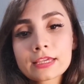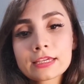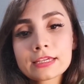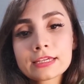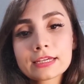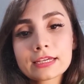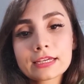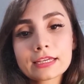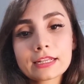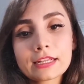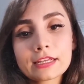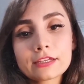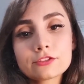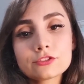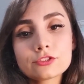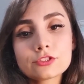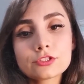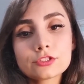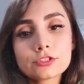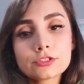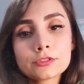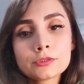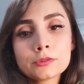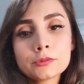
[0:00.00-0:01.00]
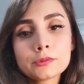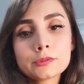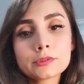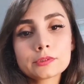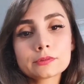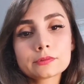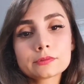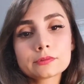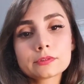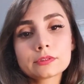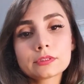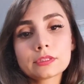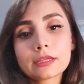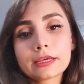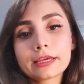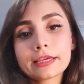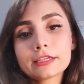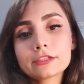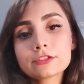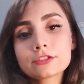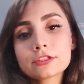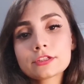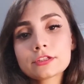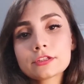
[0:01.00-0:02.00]
And I do
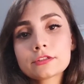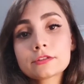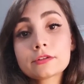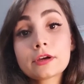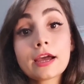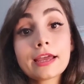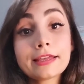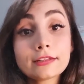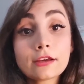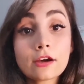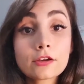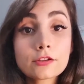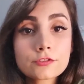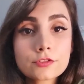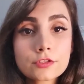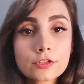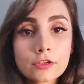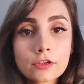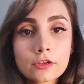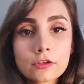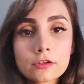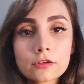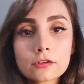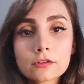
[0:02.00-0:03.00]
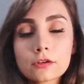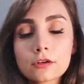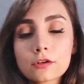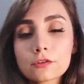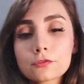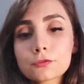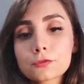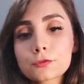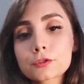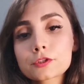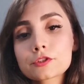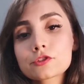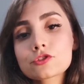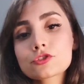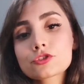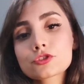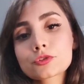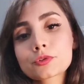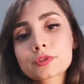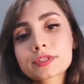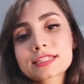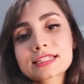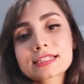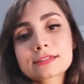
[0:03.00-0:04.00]
like to and also for the
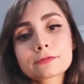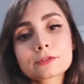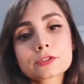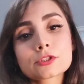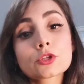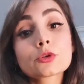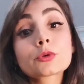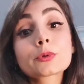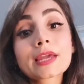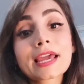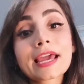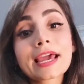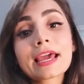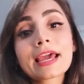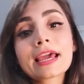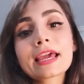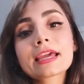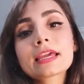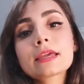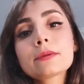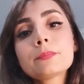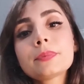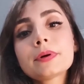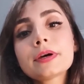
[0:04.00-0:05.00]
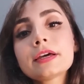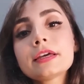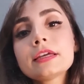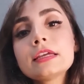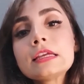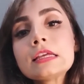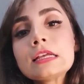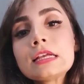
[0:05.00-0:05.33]
shorts it was okay, but